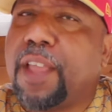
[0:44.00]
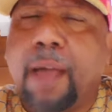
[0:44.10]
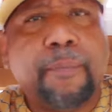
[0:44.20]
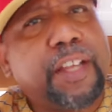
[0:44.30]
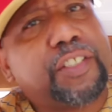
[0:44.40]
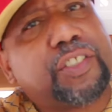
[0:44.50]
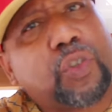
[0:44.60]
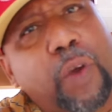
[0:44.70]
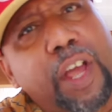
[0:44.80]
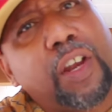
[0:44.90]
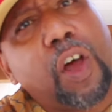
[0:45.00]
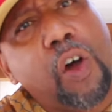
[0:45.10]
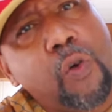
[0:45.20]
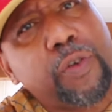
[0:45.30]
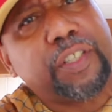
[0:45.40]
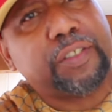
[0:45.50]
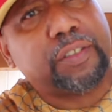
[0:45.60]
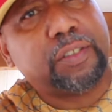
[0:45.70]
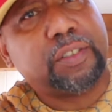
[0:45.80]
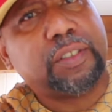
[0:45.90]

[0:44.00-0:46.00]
I met Terrell Owens.